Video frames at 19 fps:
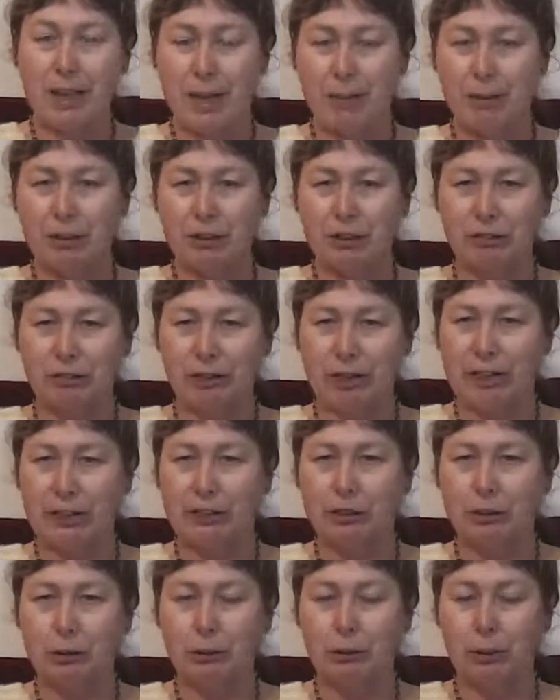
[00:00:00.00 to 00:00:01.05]
amateur
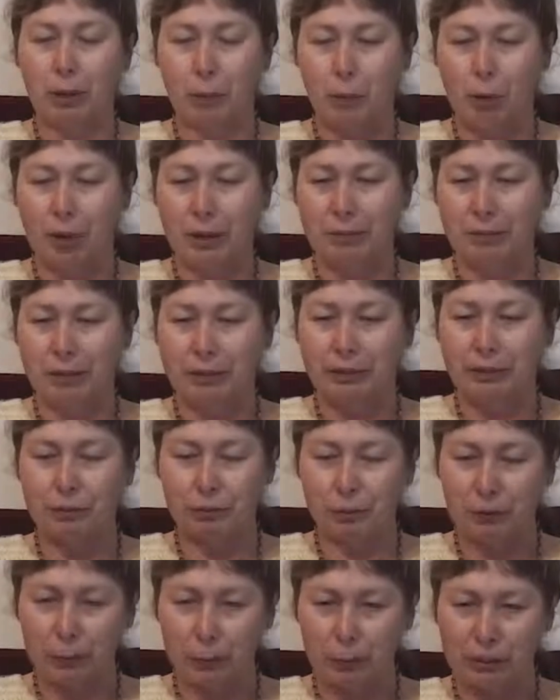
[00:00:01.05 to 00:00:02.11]
allows you a wider range of
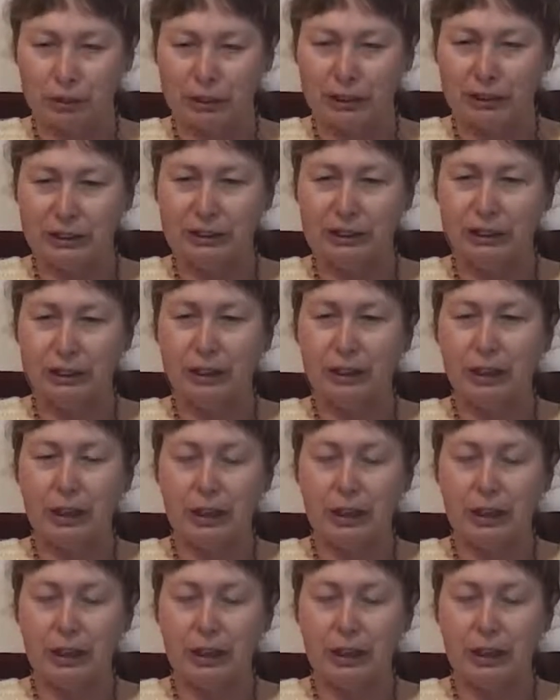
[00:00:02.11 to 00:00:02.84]
frequencies